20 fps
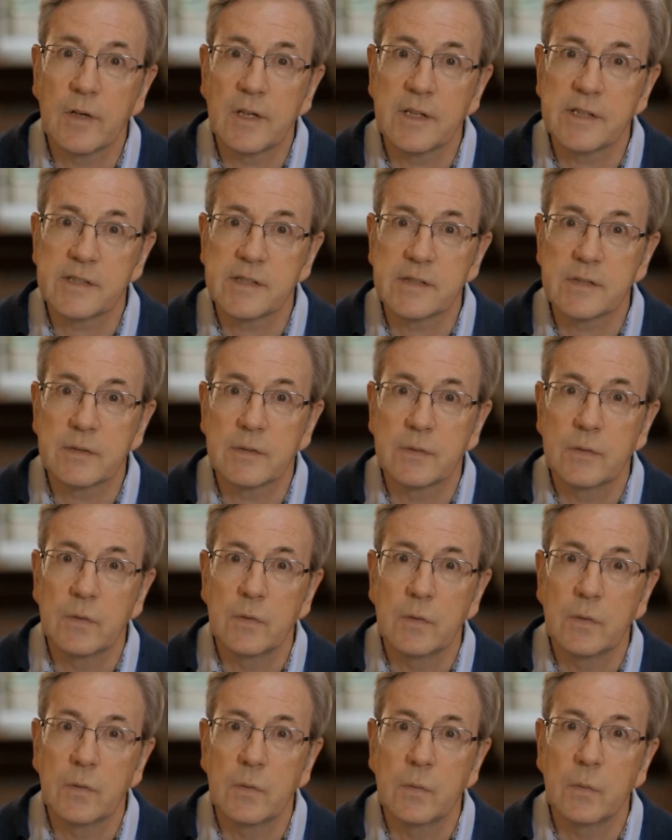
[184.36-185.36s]
us
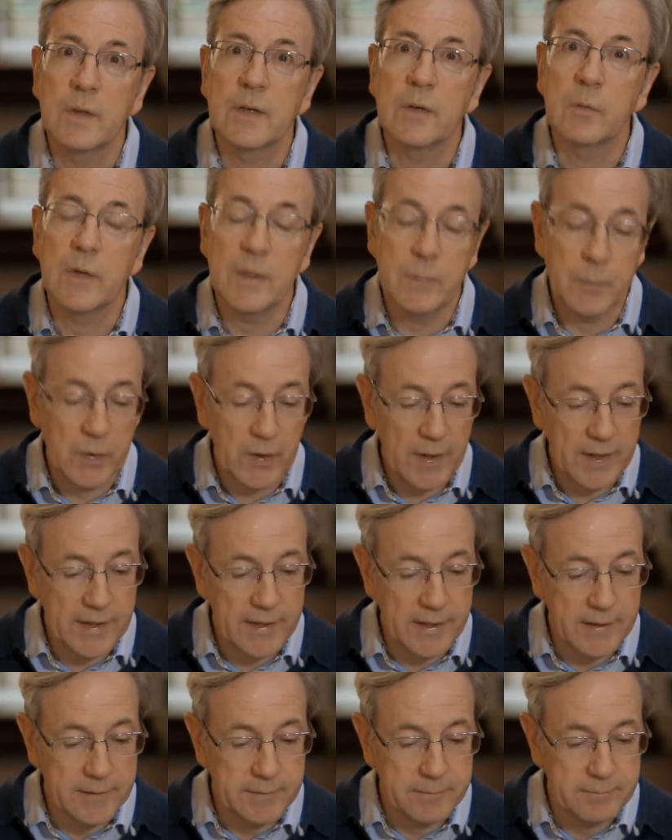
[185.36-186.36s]
when we
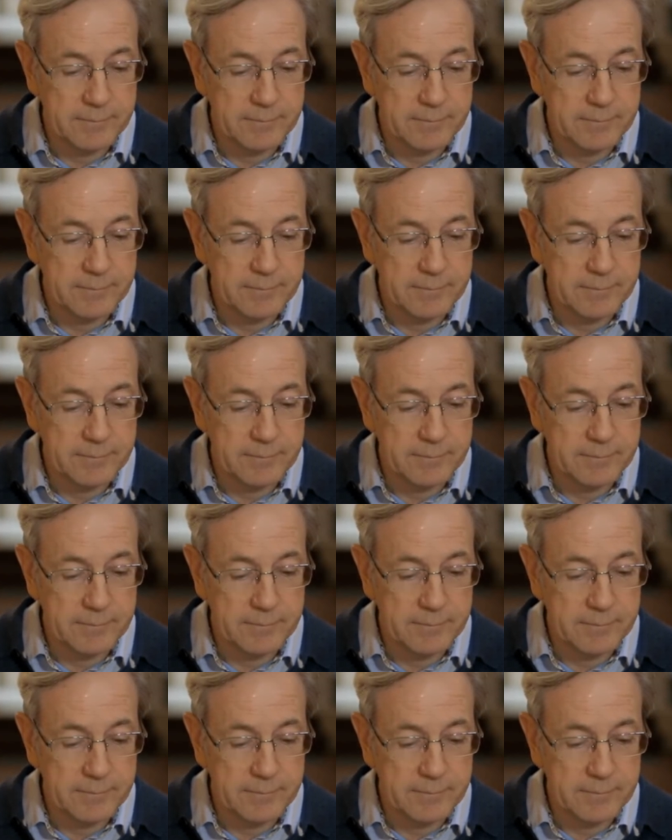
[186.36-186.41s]
pray.